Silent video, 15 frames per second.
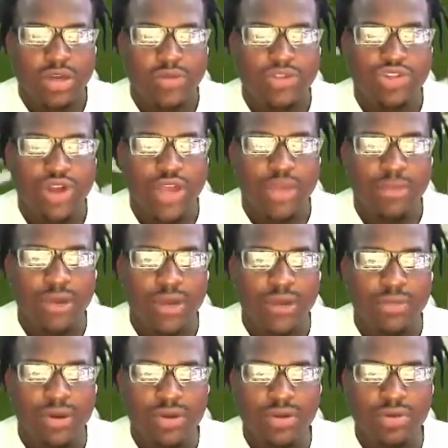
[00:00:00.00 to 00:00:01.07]
Come try your
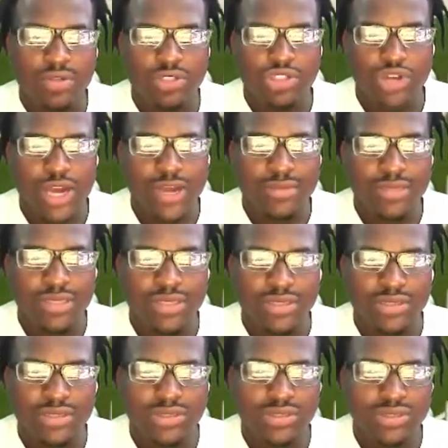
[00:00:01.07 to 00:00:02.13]
boy, bro. Try
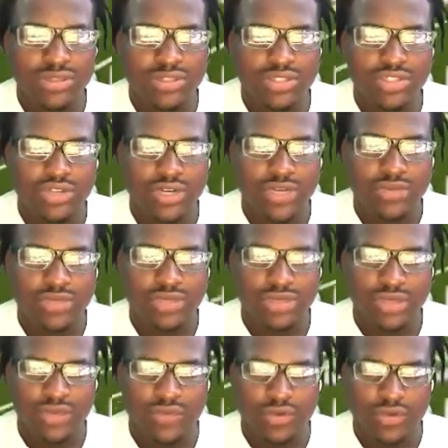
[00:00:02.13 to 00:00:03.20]
me. Try
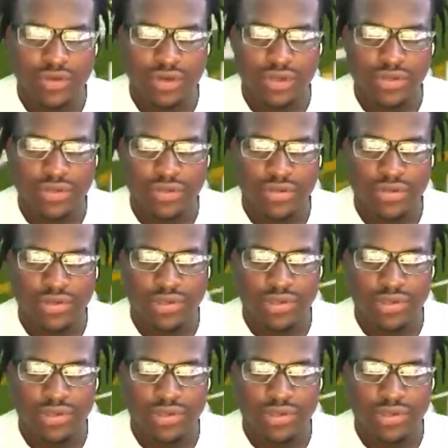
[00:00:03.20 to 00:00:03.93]
me. They finna run it.